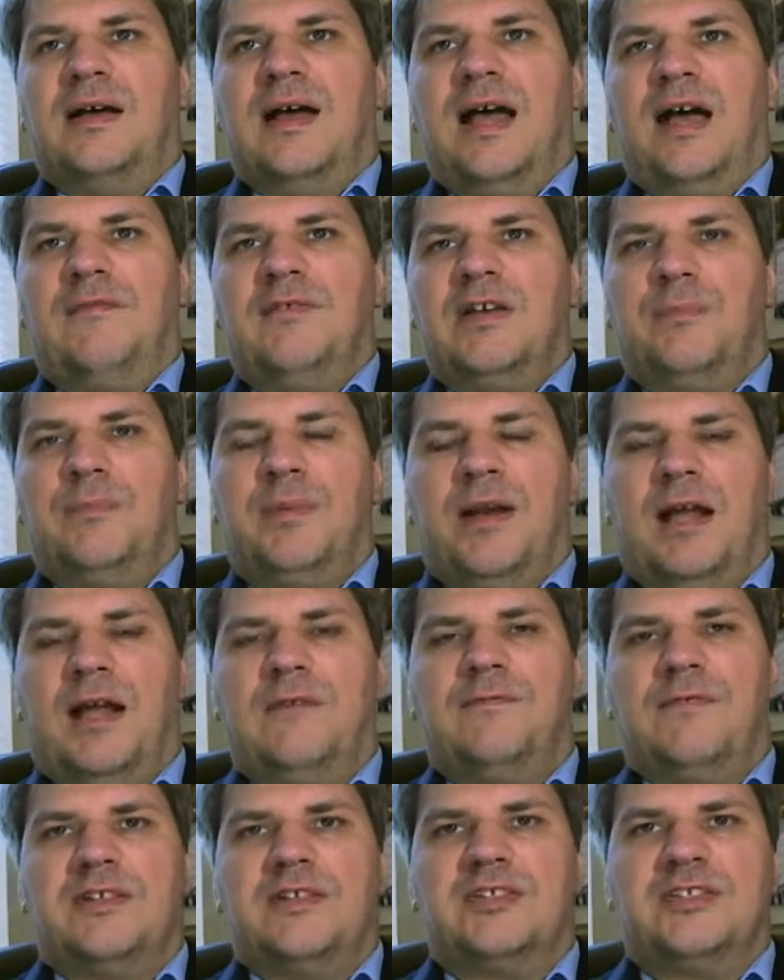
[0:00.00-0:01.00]
having a
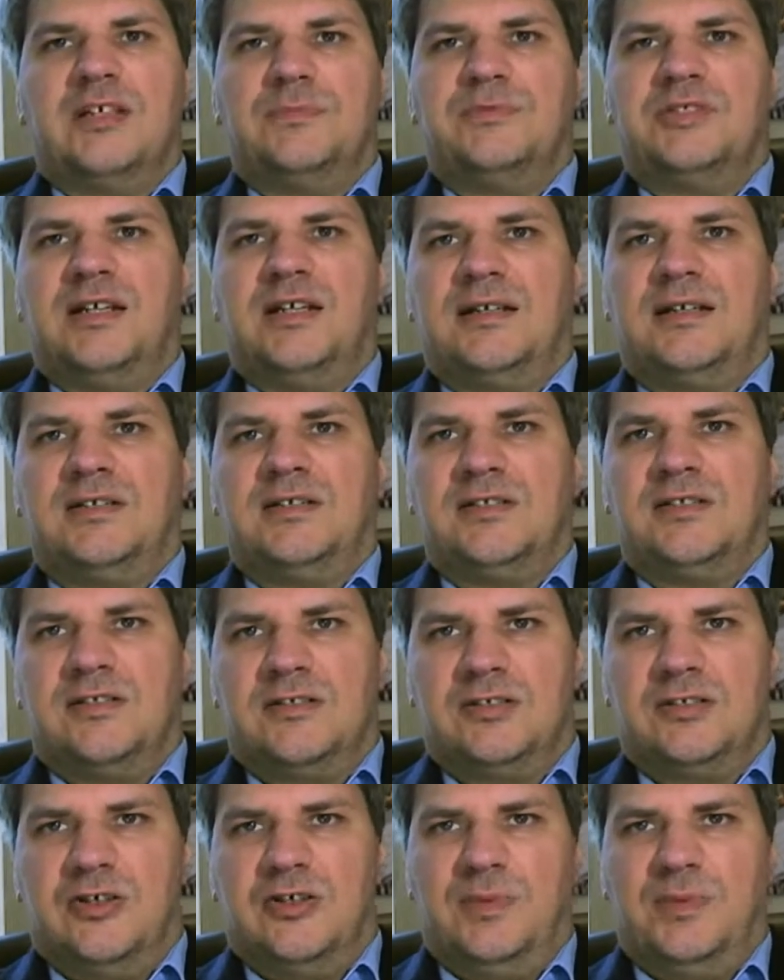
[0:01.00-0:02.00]
plan for the subjects,
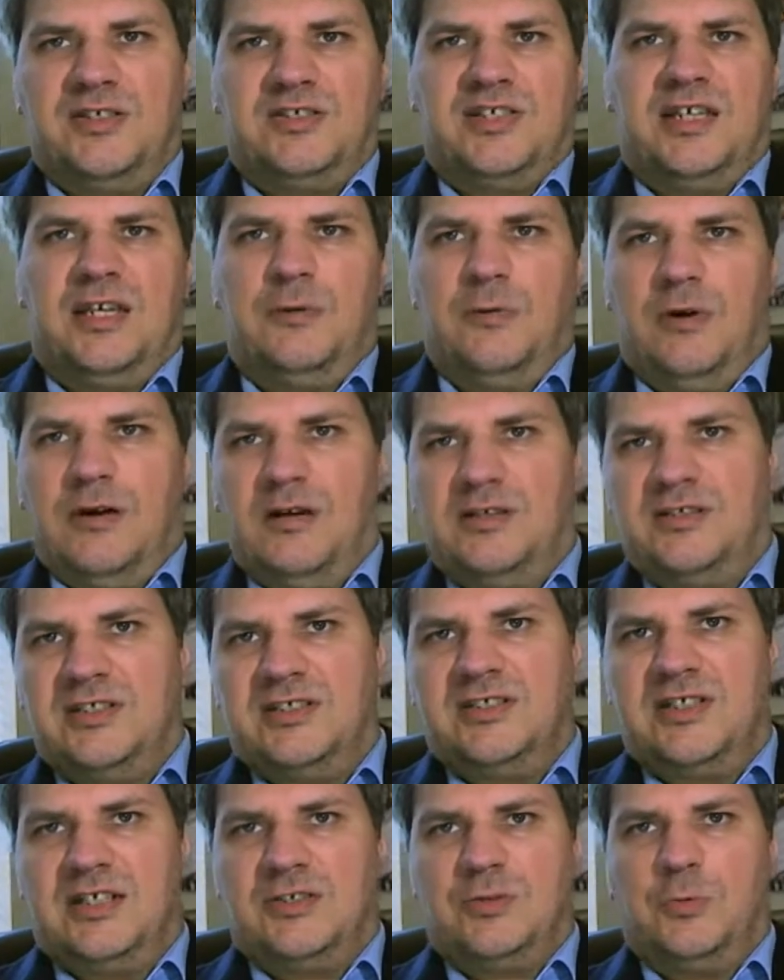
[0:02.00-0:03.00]
the topics, keywords,
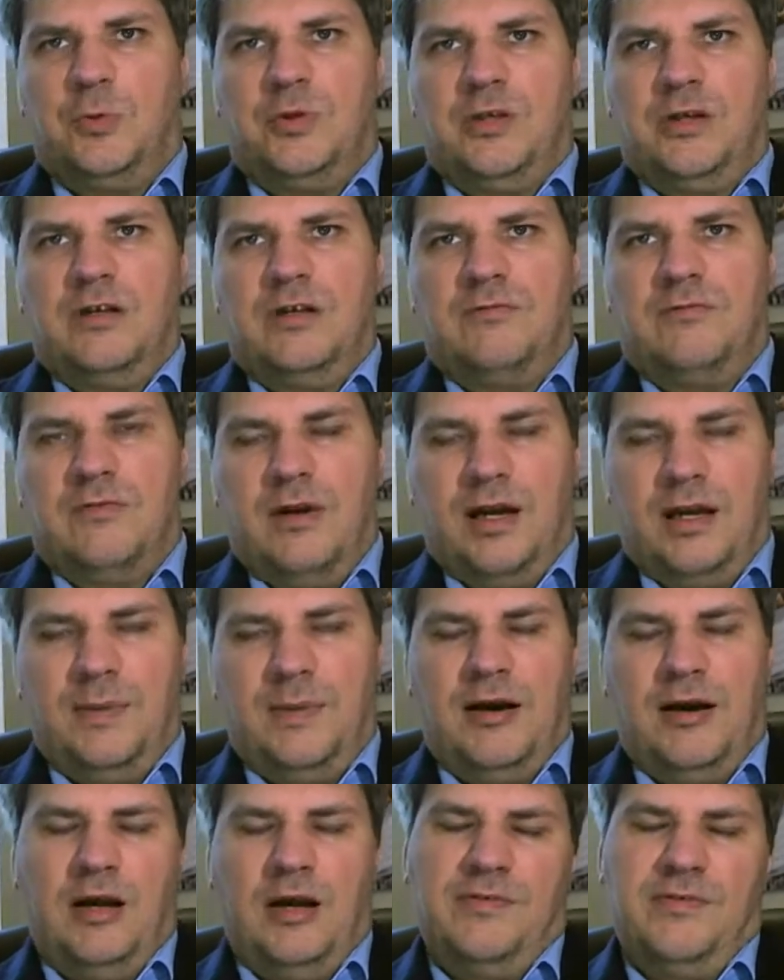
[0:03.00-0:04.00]
etc., what you're going to write
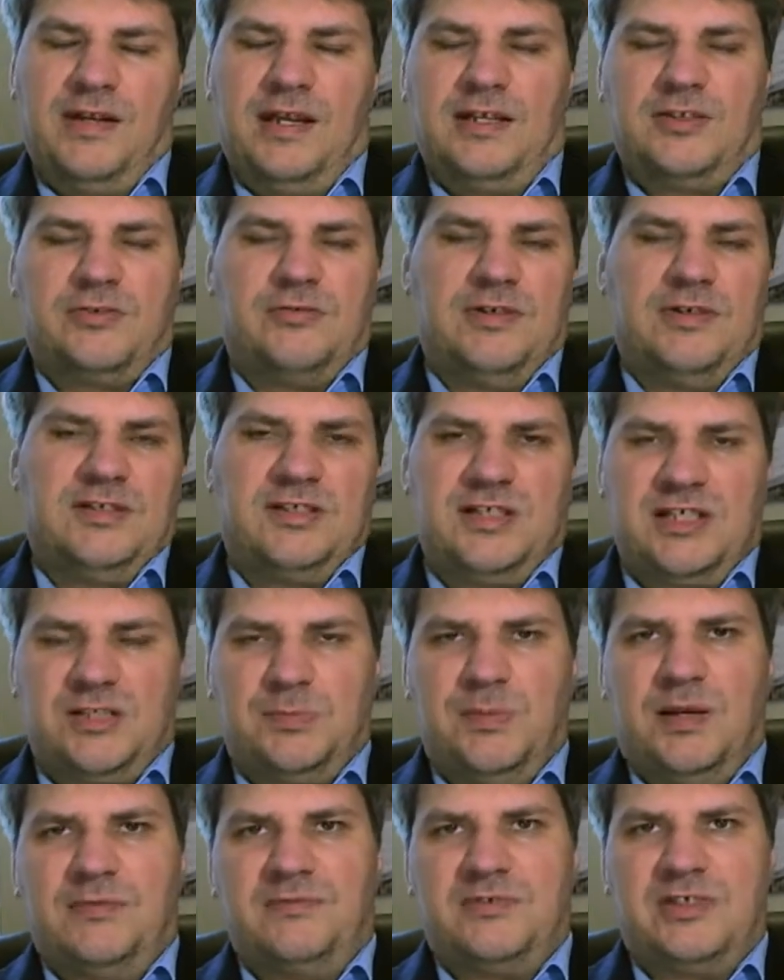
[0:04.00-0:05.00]
about over the next 3 to
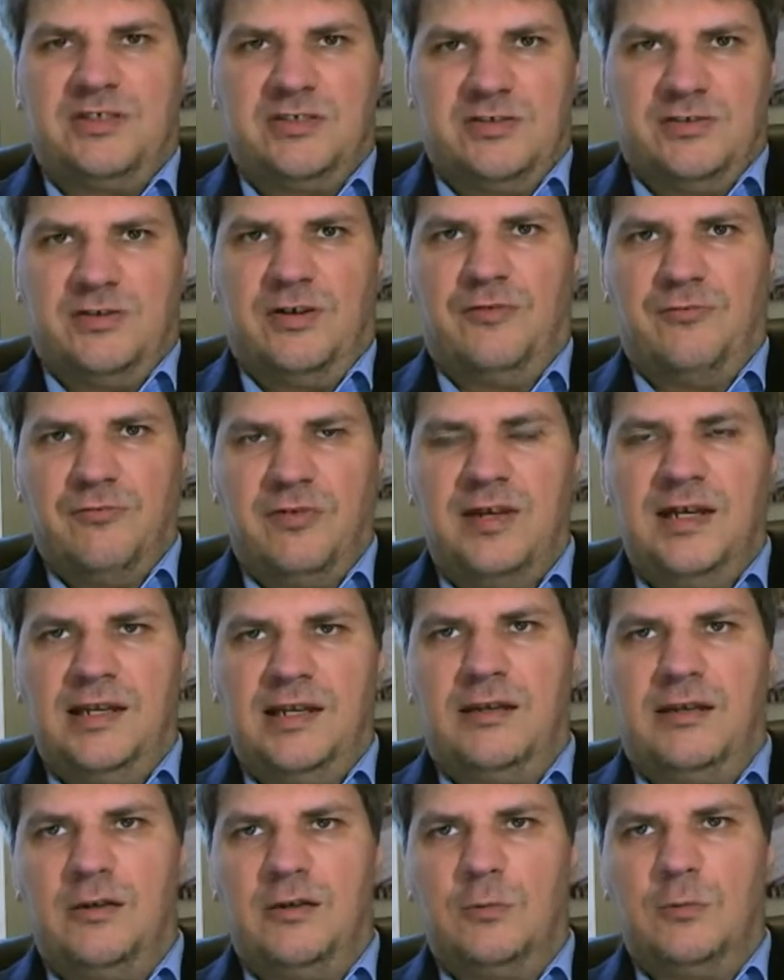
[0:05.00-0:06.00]
6 months is a
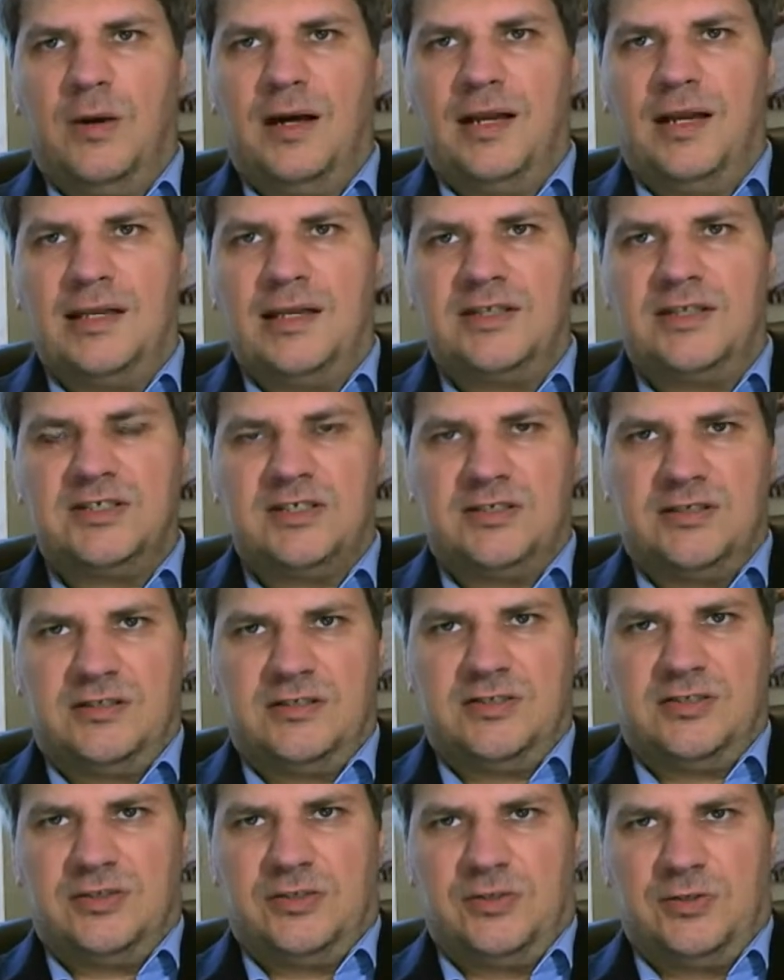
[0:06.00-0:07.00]
really good way
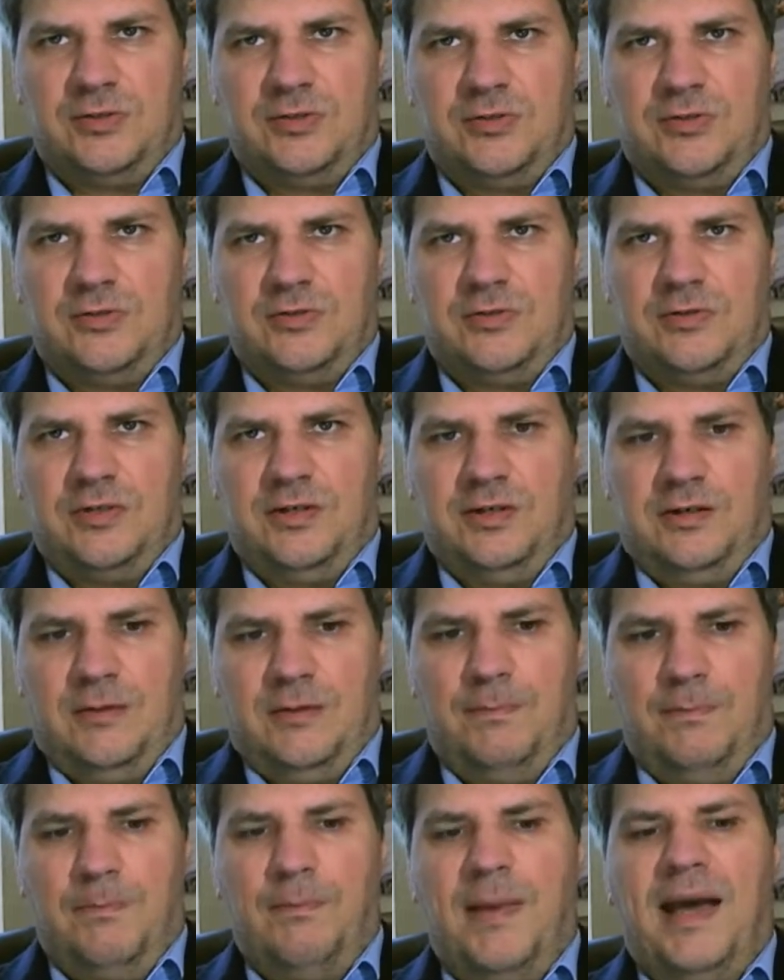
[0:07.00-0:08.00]
to
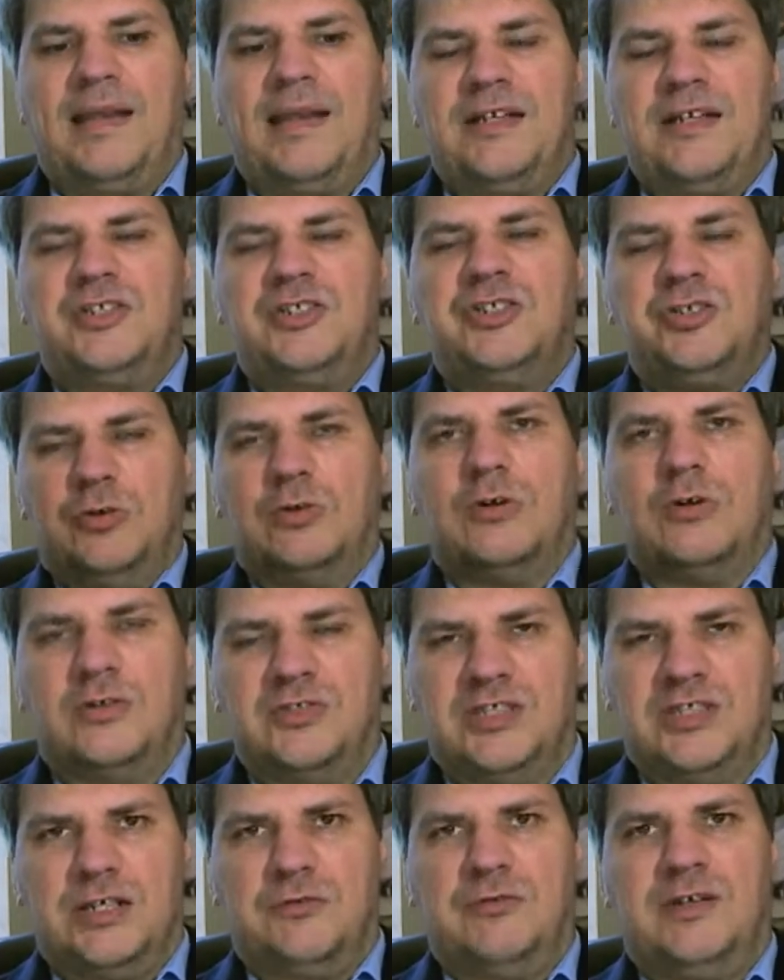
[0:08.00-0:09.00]
manage your
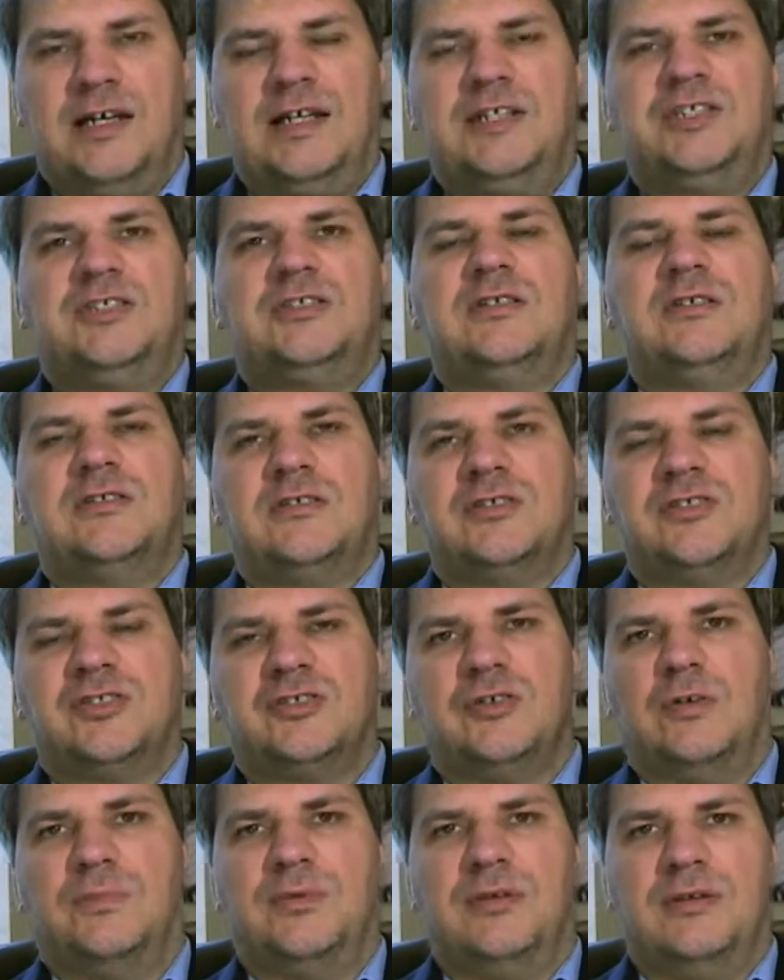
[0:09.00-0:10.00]
content creation and
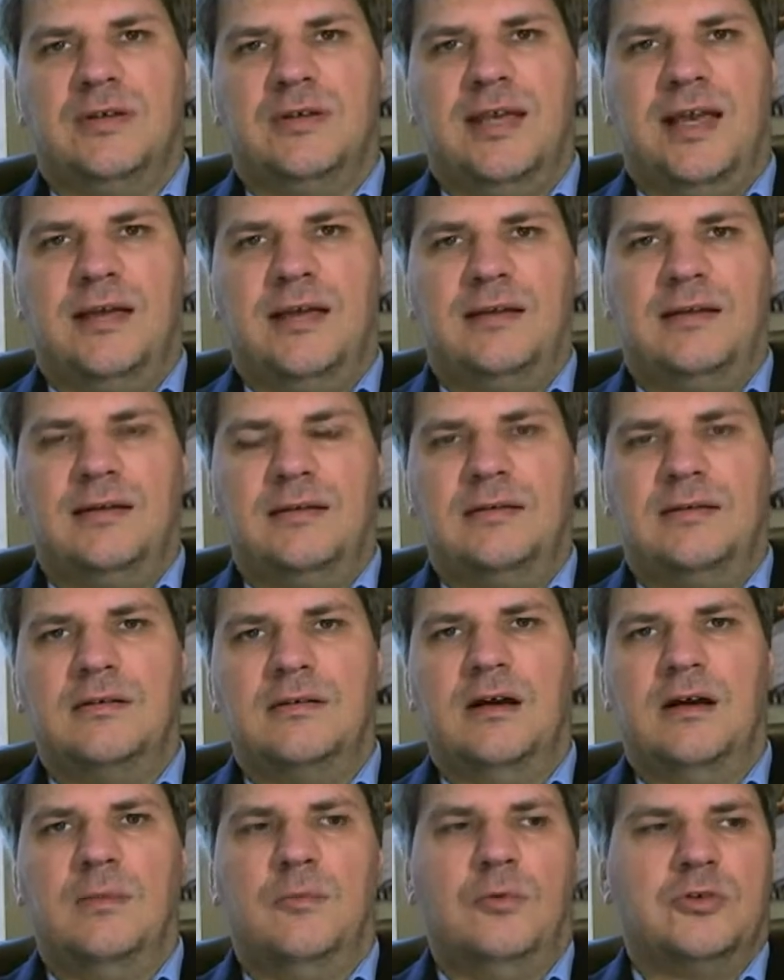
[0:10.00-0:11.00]
stop you getting
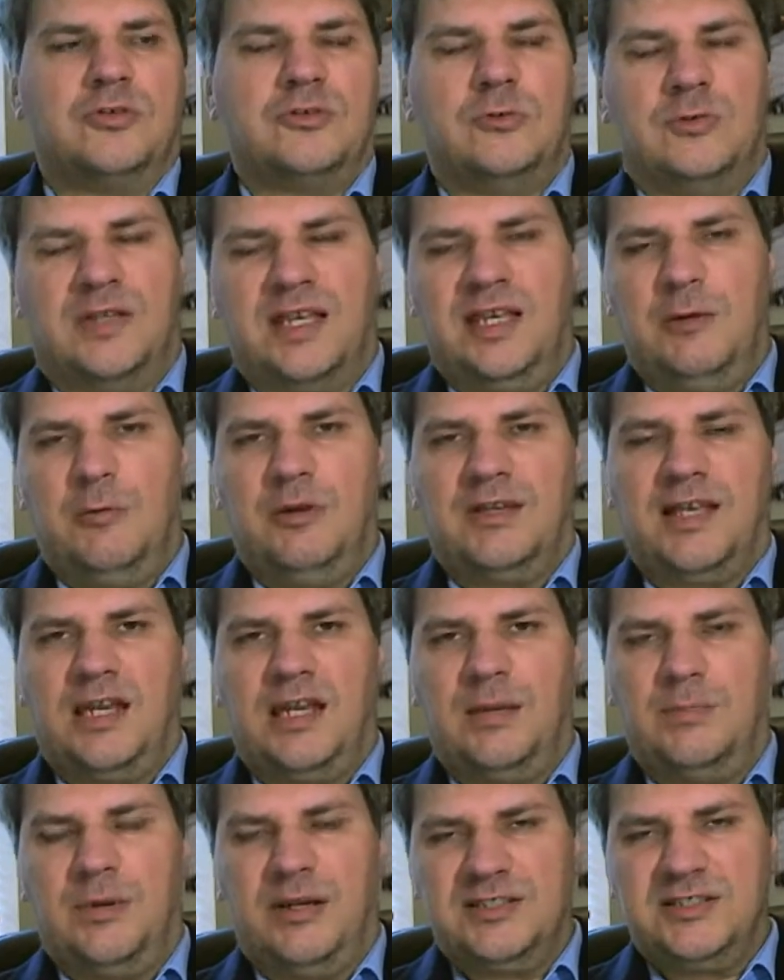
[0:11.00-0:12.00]
what's called keyword
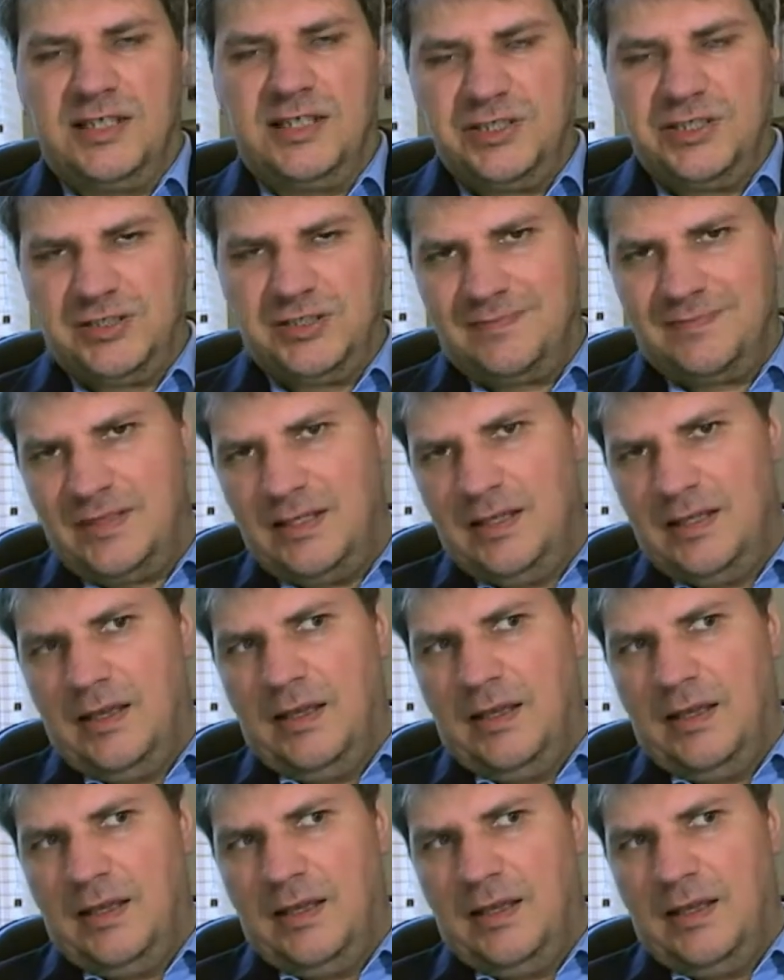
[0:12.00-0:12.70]
cannibalization,